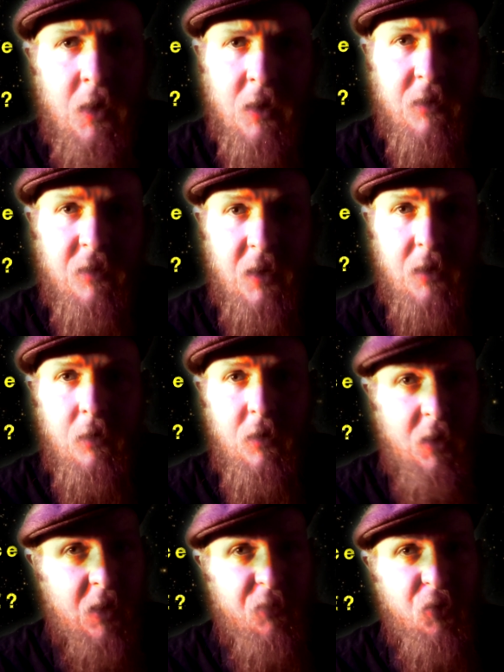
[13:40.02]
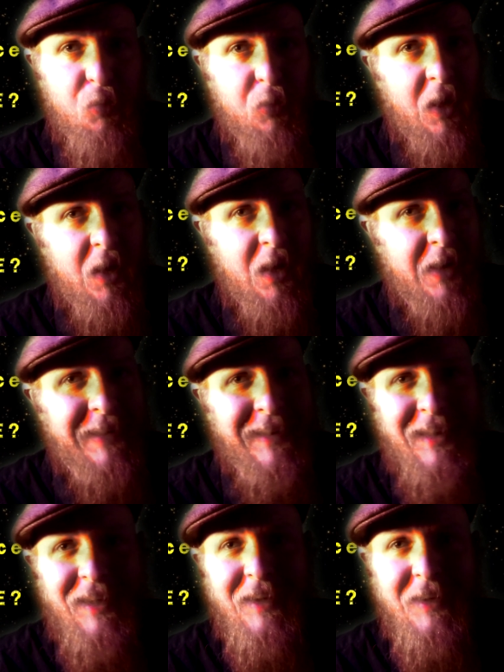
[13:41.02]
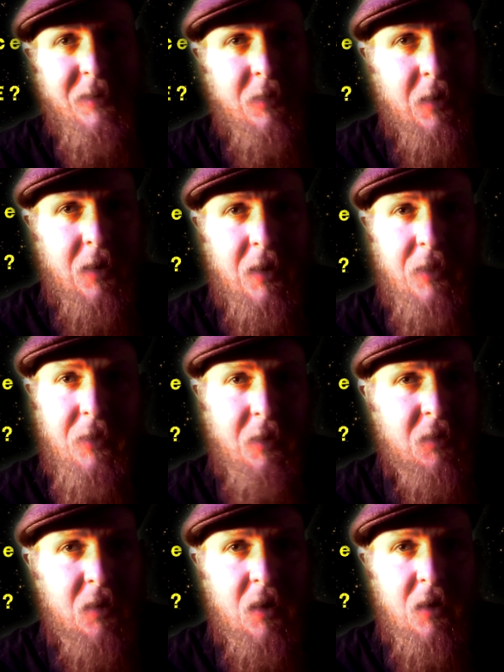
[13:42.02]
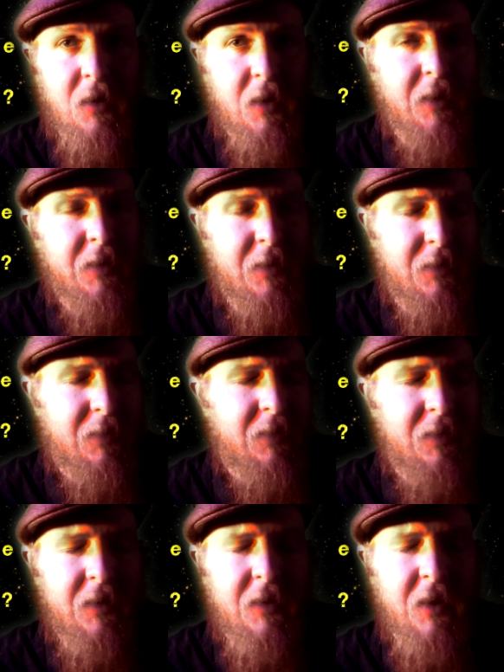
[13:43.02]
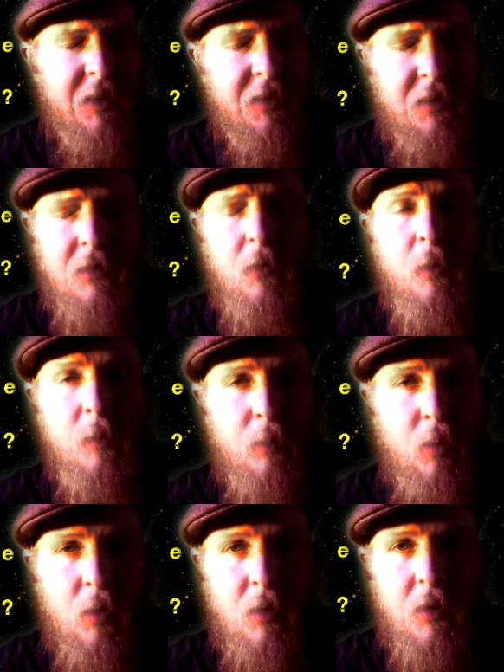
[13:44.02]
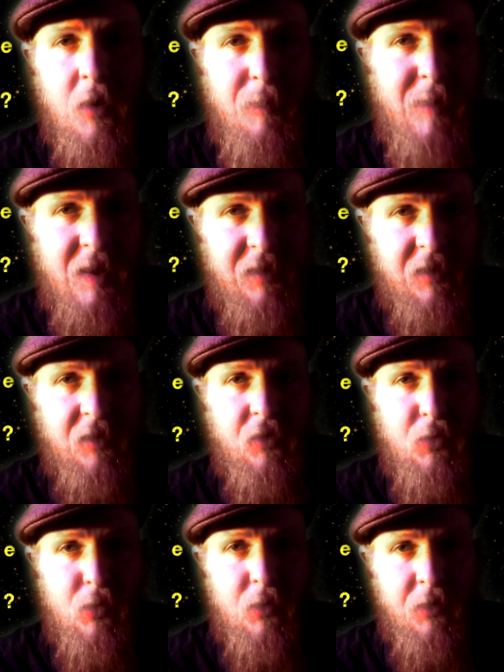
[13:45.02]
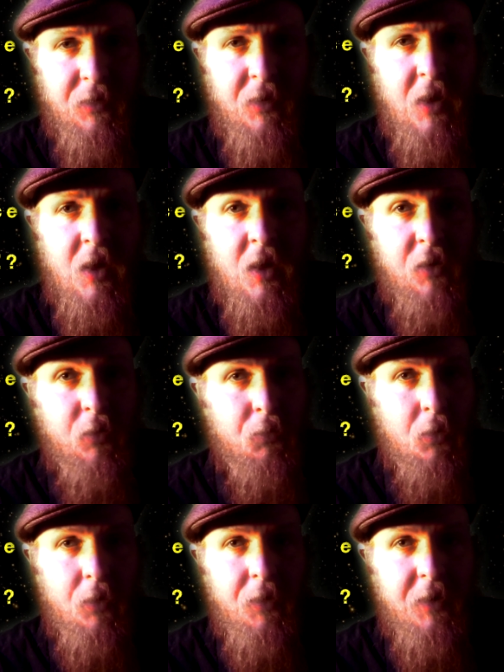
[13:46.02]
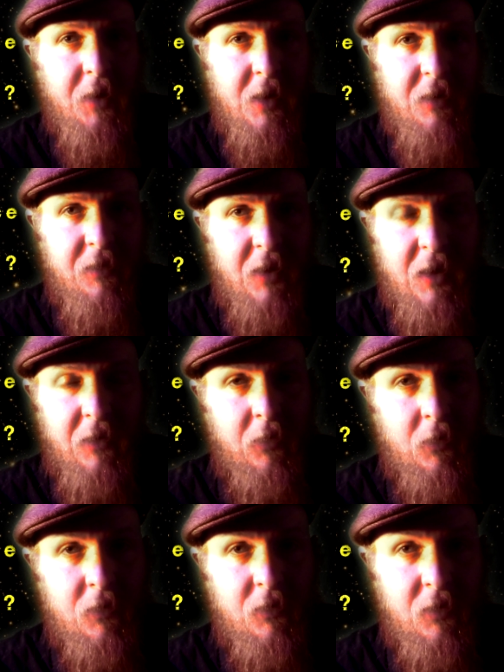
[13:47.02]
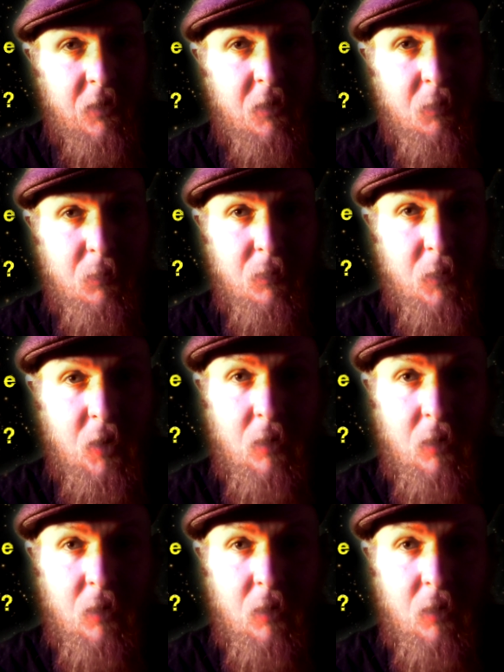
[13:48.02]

Secondly, if you play online, there are a dozen or more amazing tools to roll the dice as the system